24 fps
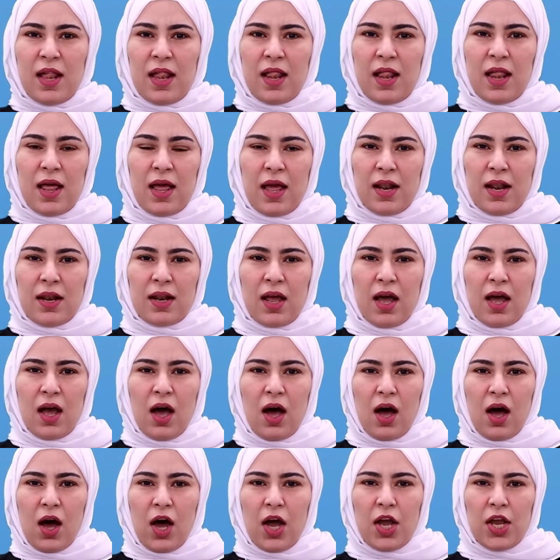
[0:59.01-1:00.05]
Why do
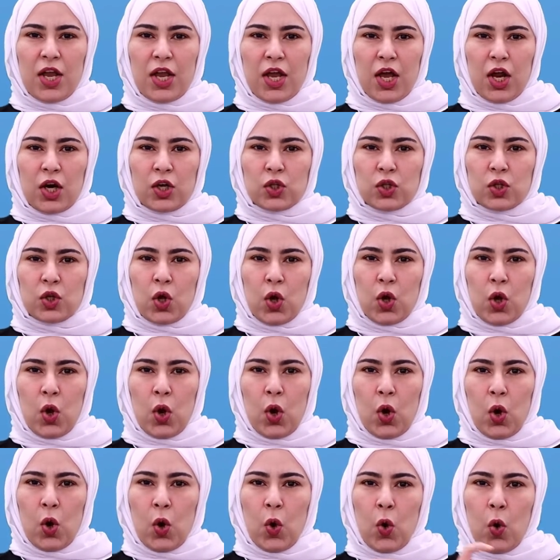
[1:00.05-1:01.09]
you think I did that?